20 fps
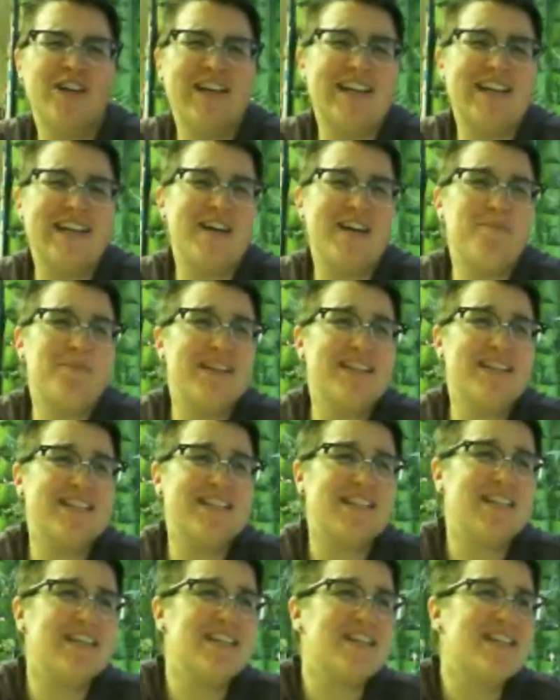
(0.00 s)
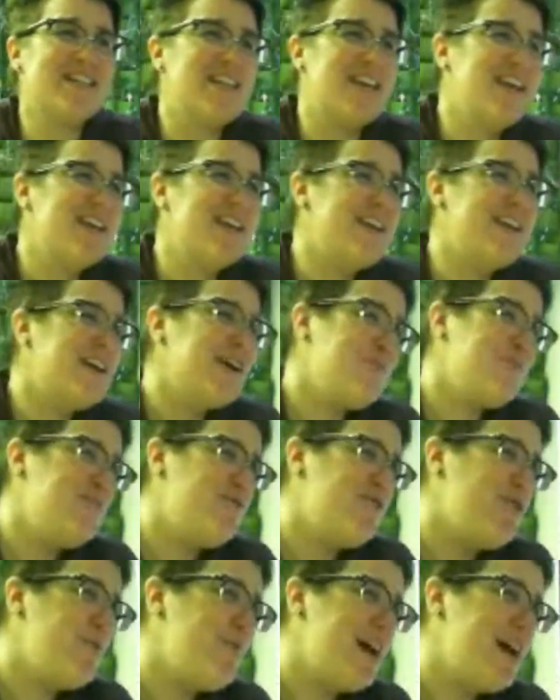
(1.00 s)
get up at 6 a.m.
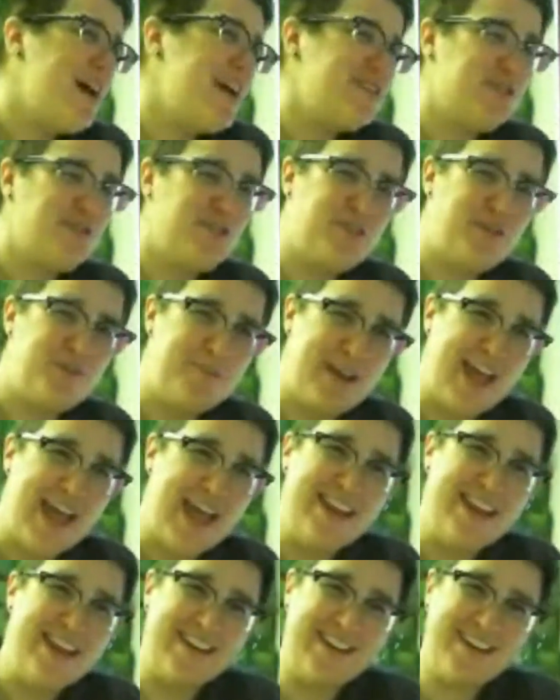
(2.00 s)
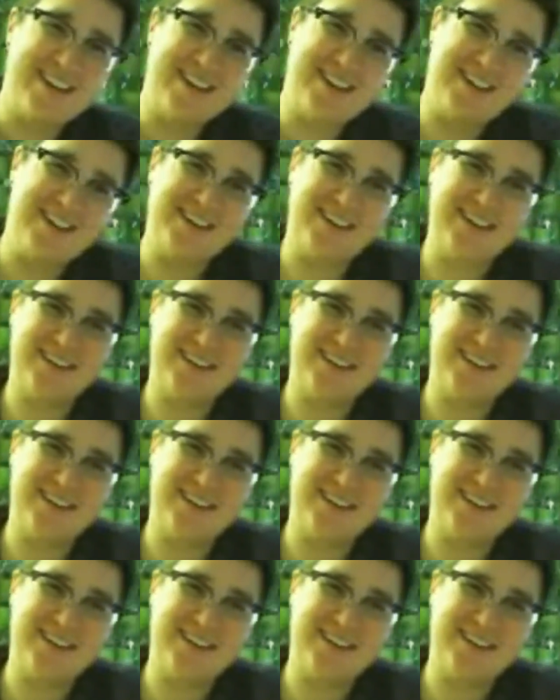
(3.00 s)
for Pastor Amanda.